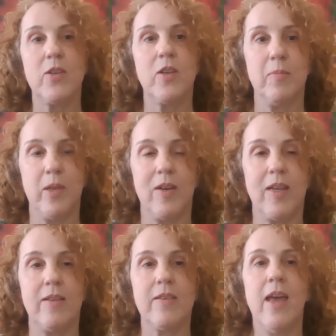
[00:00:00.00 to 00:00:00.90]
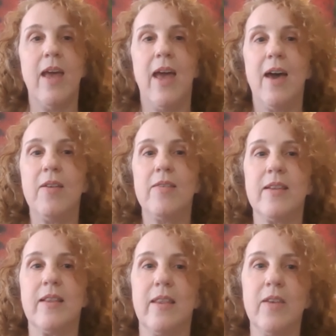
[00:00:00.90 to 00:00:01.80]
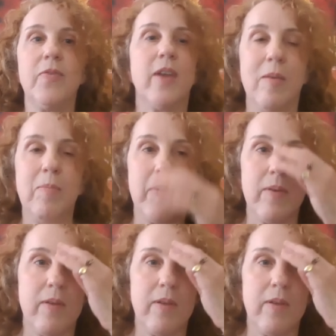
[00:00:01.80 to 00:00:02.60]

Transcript: into communities. How does it lift up